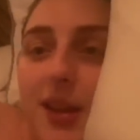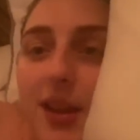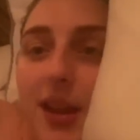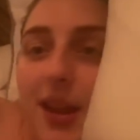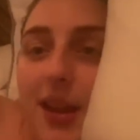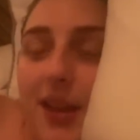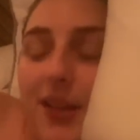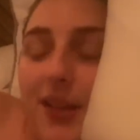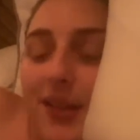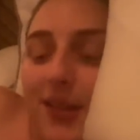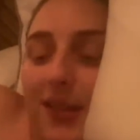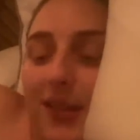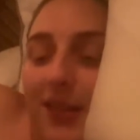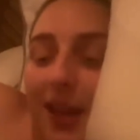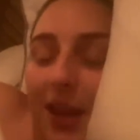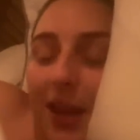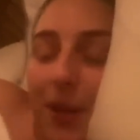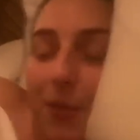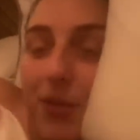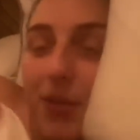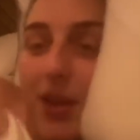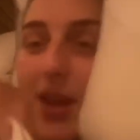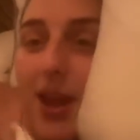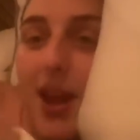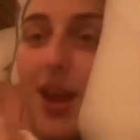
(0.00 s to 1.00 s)
It's the
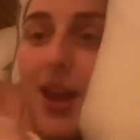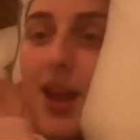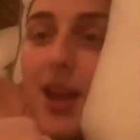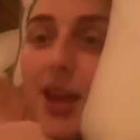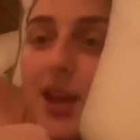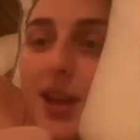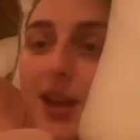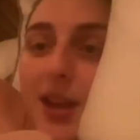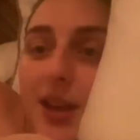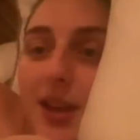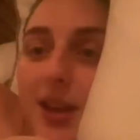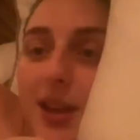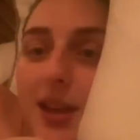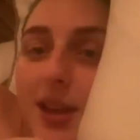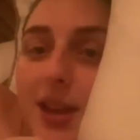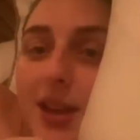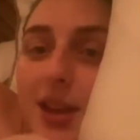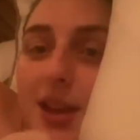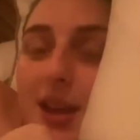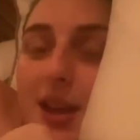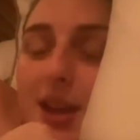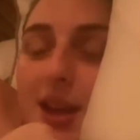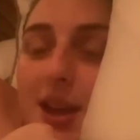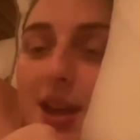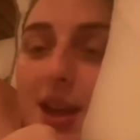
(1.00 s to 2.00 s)
same day
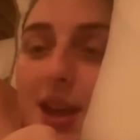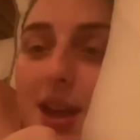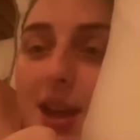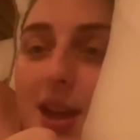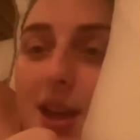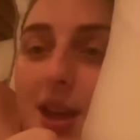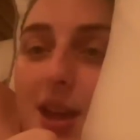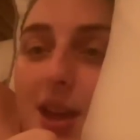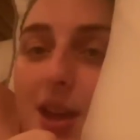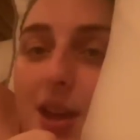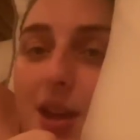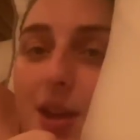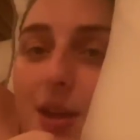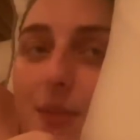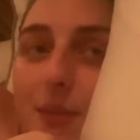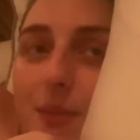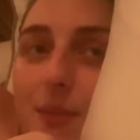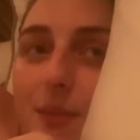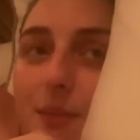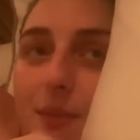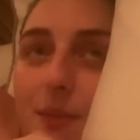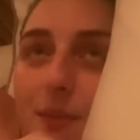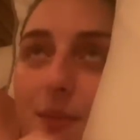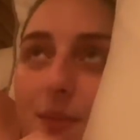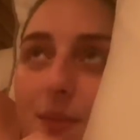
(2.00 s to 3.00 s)

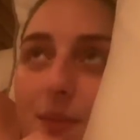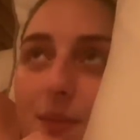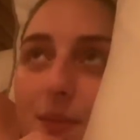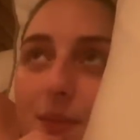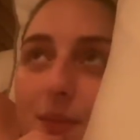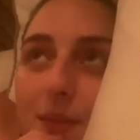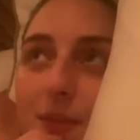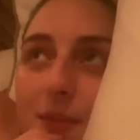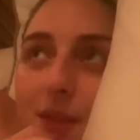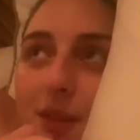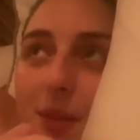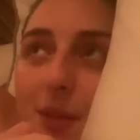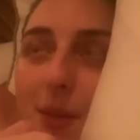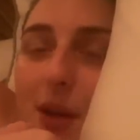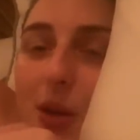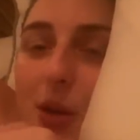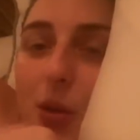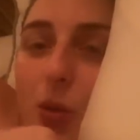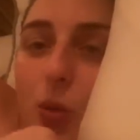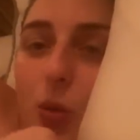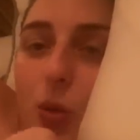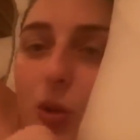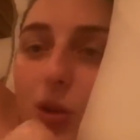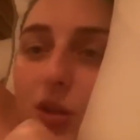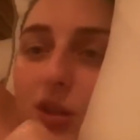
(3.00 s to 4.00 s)
It's about
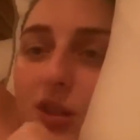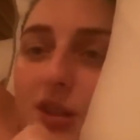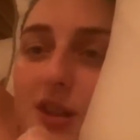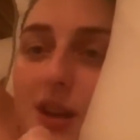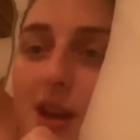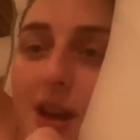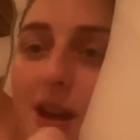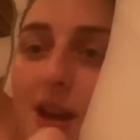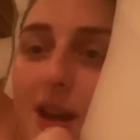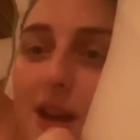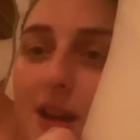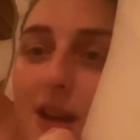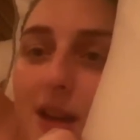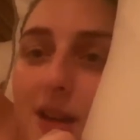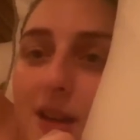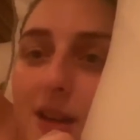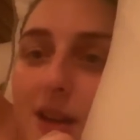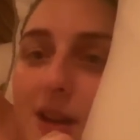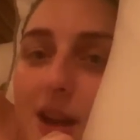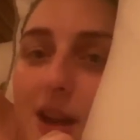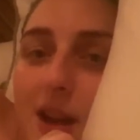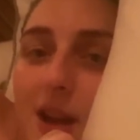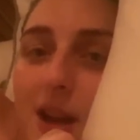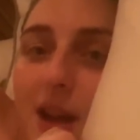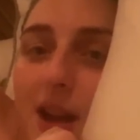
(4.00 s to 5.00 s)
8:45 at
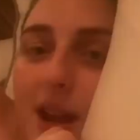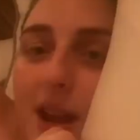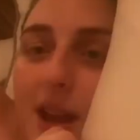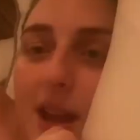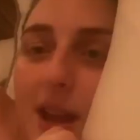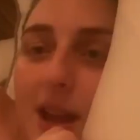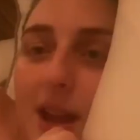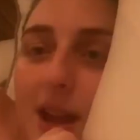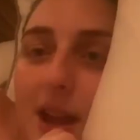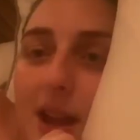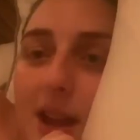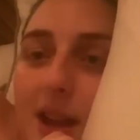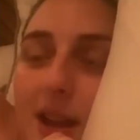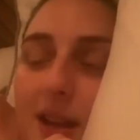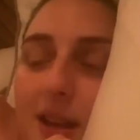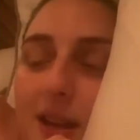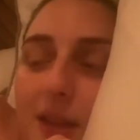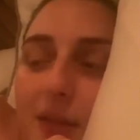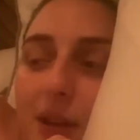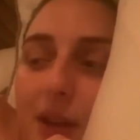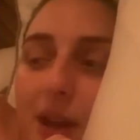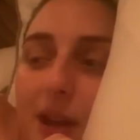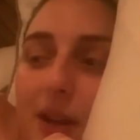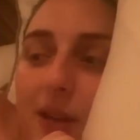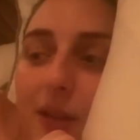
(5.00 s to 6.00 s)
night, and I've
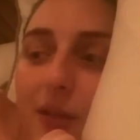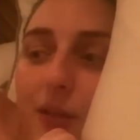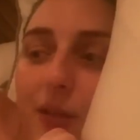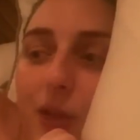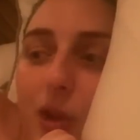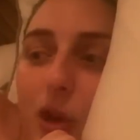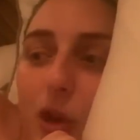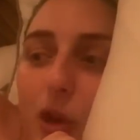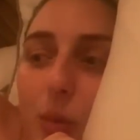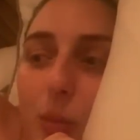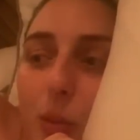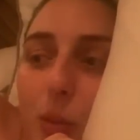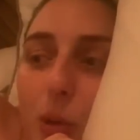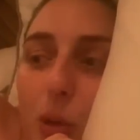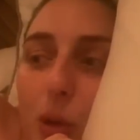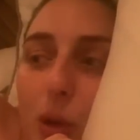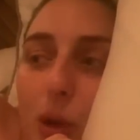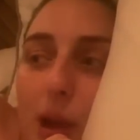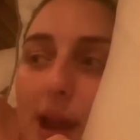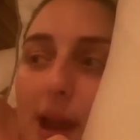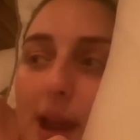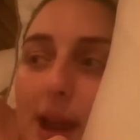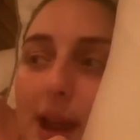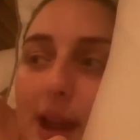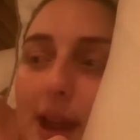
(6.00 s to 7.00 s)
had a few more
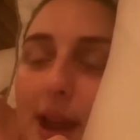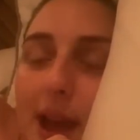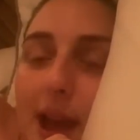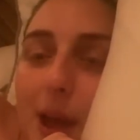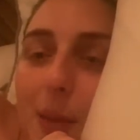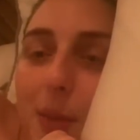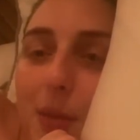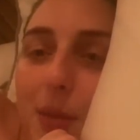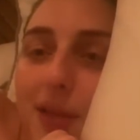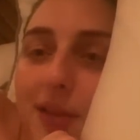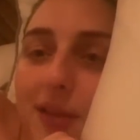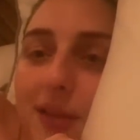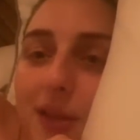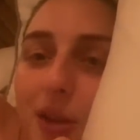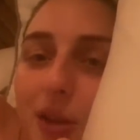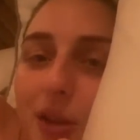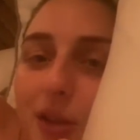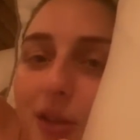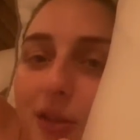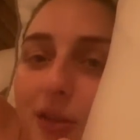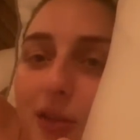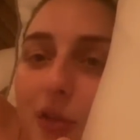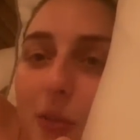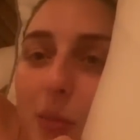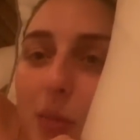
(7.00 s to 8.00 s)
like
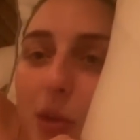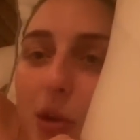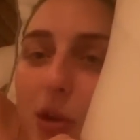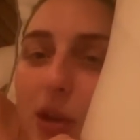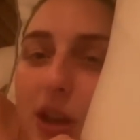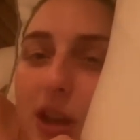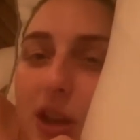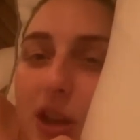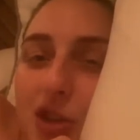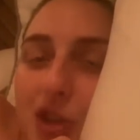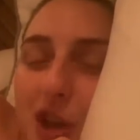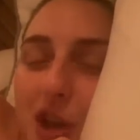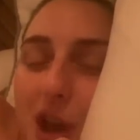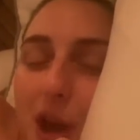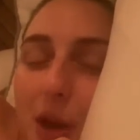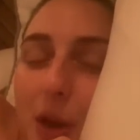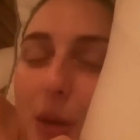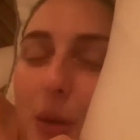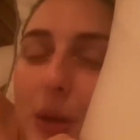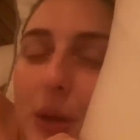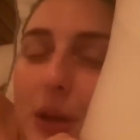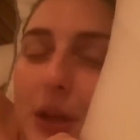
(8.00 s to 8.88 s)
episodes of a bloody show.